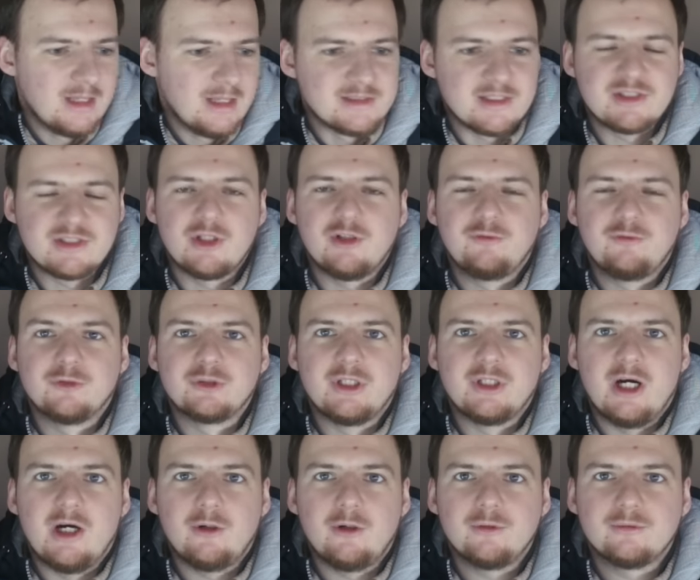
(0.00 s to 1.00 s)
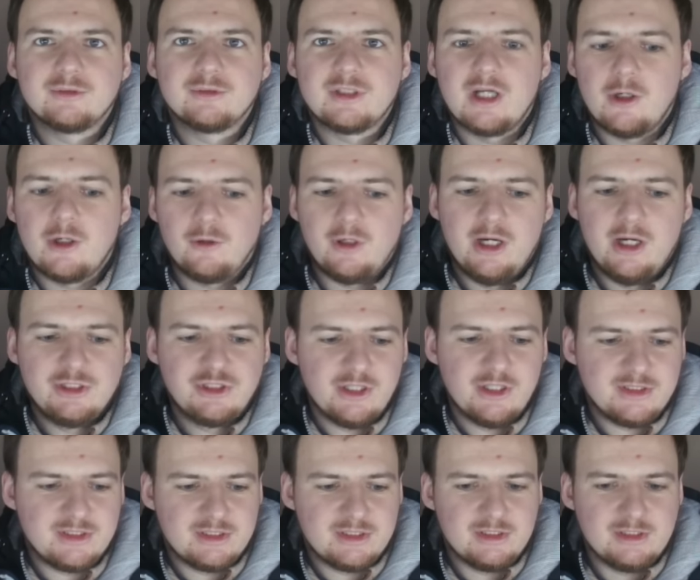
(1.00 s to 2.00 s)
That's all for now. Now I
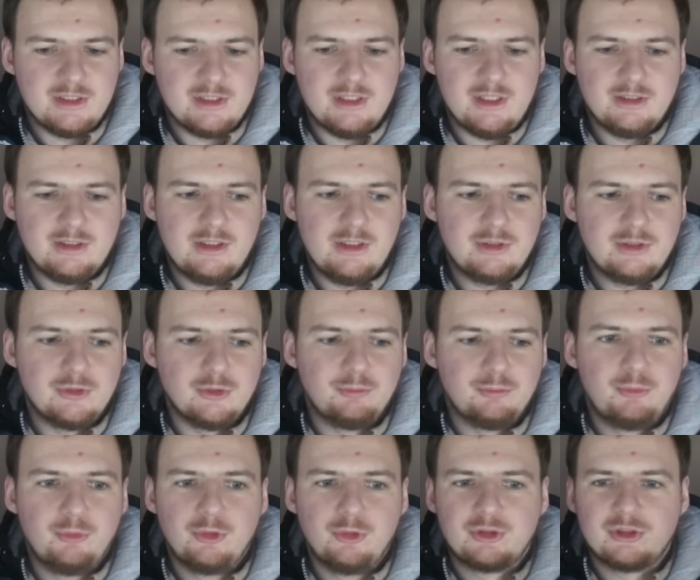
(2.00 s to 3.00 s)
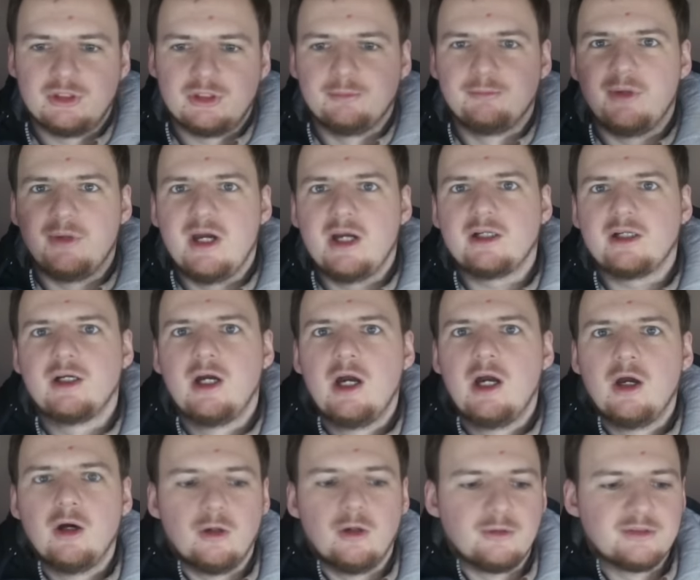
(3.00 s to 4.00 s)
just need to put back
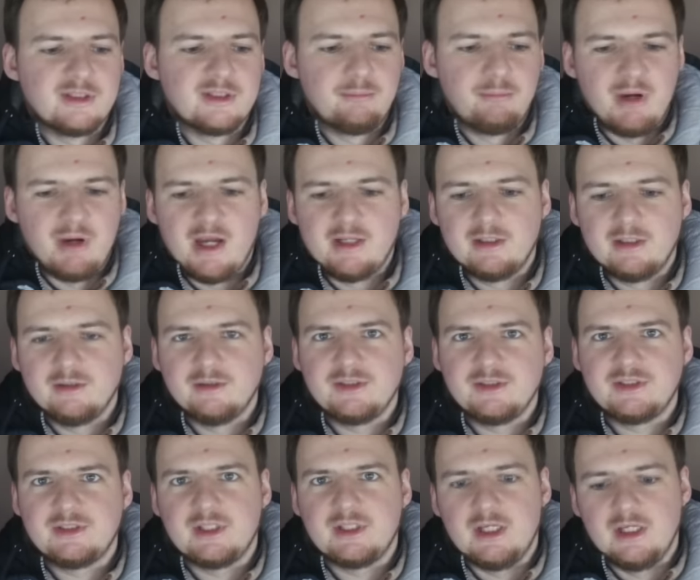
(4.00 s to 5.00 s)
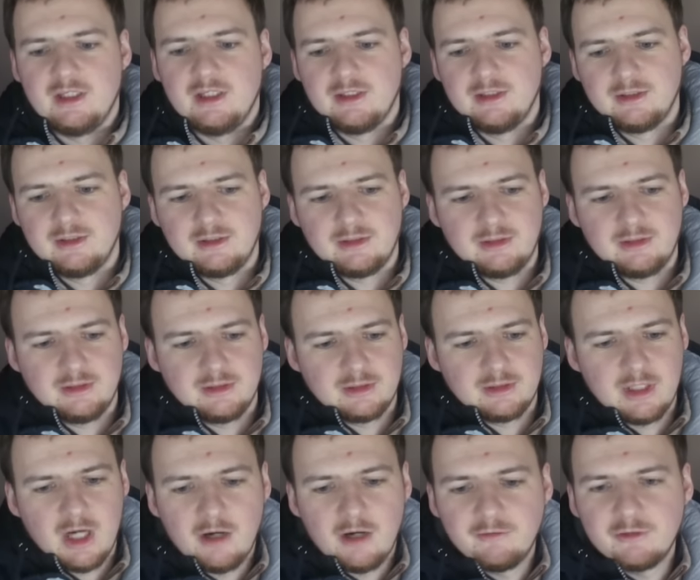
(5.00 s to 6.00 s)
all the panels and
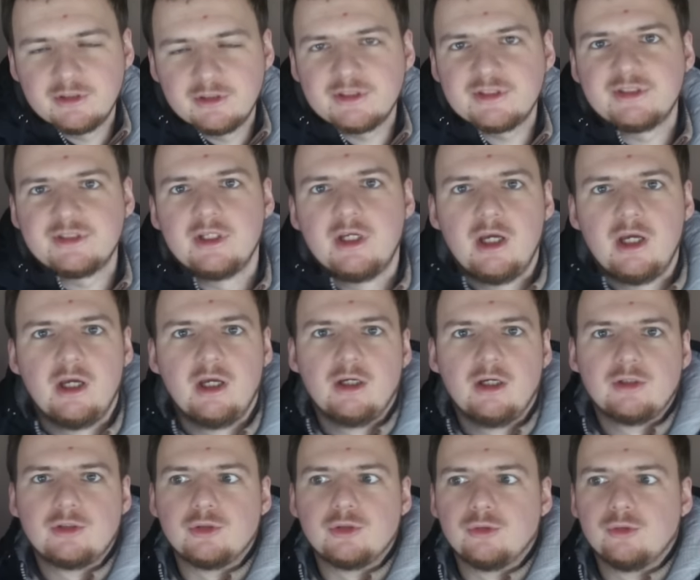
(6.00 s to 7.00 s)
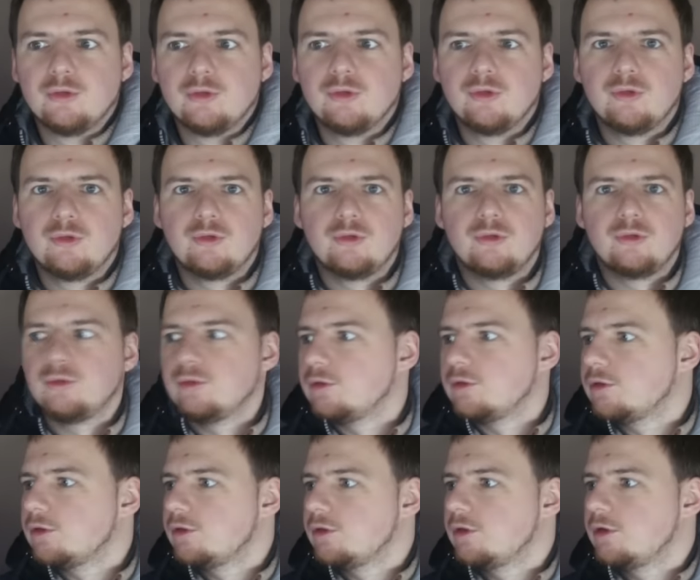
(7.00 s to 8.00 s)
covers
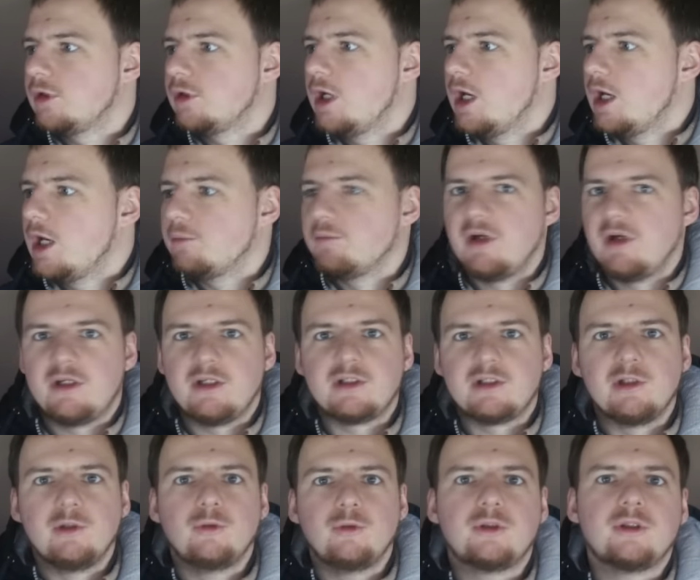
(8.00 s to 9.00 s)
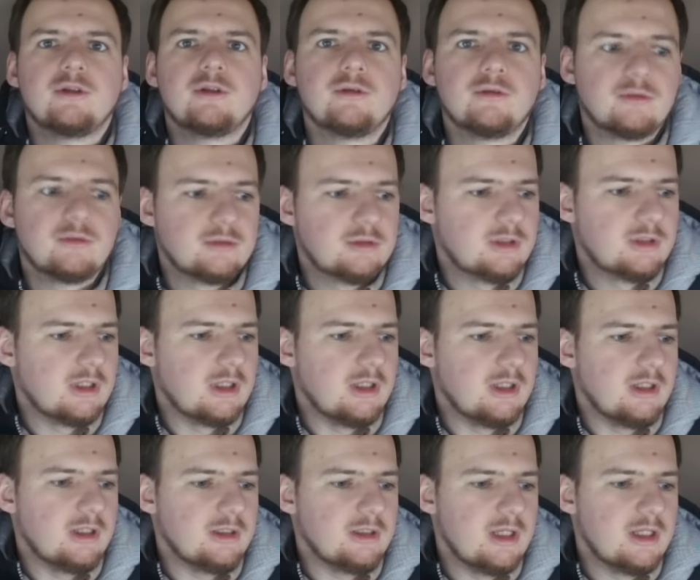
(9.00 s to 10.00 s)
to make it look
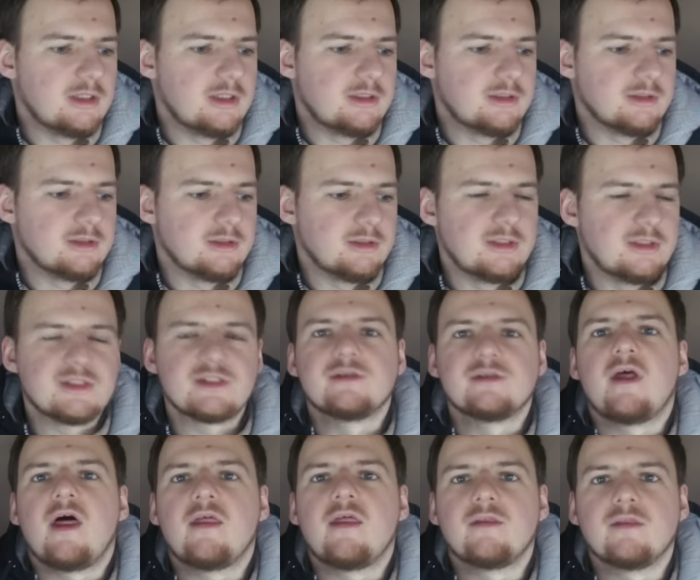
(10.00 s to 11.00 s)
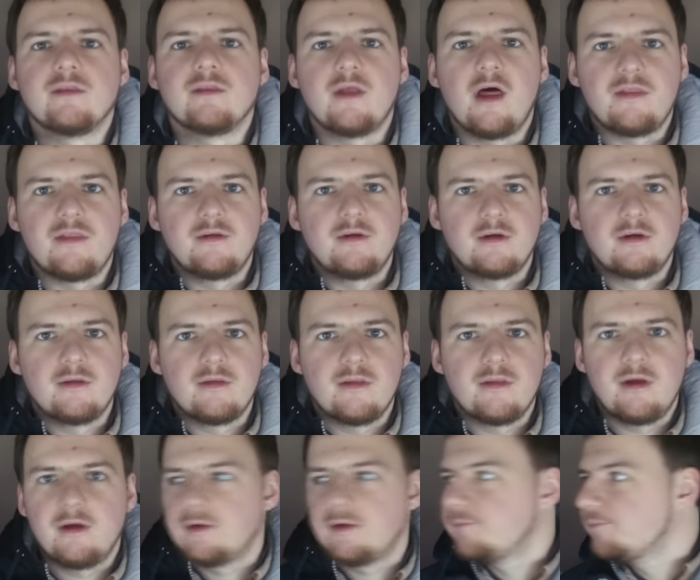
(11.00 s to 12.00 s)
like it's not nothing
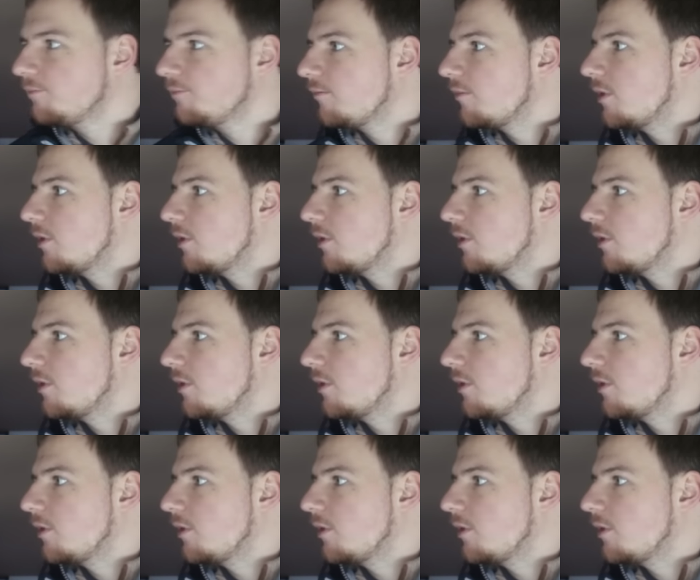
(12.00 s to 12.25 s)
there.